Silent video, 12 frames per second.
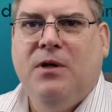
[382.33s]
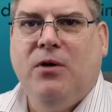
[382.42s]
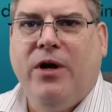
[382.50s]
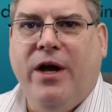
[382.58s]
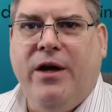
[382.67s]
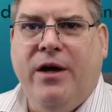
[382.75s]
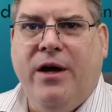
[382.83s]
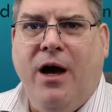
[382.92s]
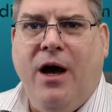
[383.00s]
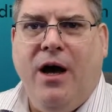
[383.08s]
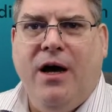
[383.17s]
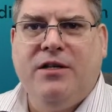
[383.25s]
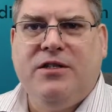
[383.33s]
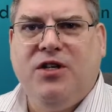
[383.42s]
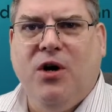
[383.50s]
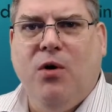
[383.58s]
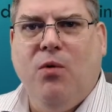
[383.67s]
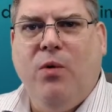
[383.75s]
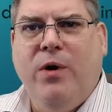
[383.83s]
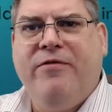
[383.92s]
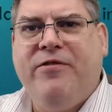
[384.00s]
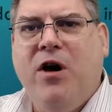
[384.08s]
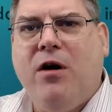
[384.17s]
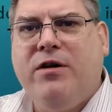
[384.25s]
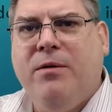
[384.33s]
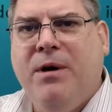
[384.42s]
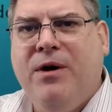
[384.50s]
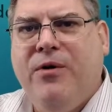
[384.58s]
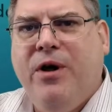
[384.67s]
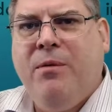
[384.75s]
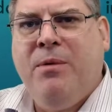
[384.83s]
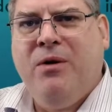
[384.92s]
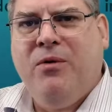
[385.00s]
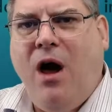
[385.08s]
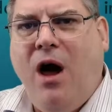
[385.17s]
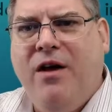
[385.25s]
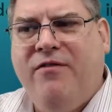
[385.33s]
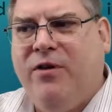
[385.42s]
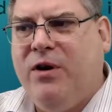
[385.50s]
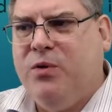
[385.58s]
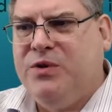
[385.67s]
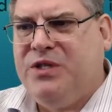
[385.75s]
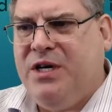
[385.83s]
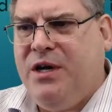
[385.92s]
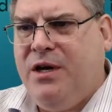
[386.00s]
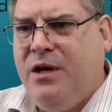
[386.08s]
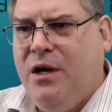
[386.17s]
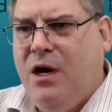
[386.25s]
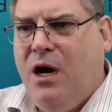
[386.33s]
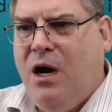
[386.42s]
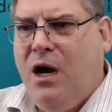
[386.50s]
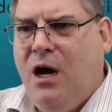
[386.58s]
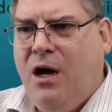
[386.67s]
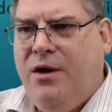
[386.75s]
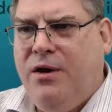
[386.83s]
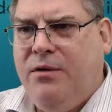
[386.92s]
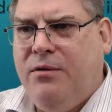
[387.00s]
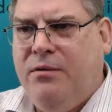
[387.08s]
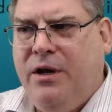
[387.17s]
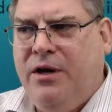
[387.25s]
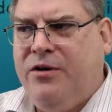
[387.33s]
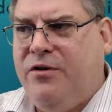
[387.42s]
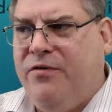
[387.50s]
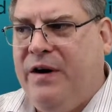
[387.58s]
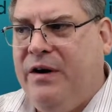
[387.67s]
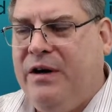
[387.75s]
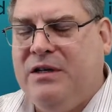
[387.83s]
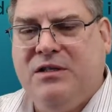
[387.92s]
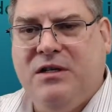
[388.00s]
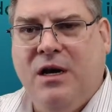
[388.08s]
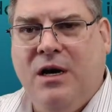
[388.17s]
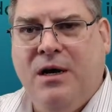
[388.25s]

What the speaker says: Okay, so we've talked about high frequency interference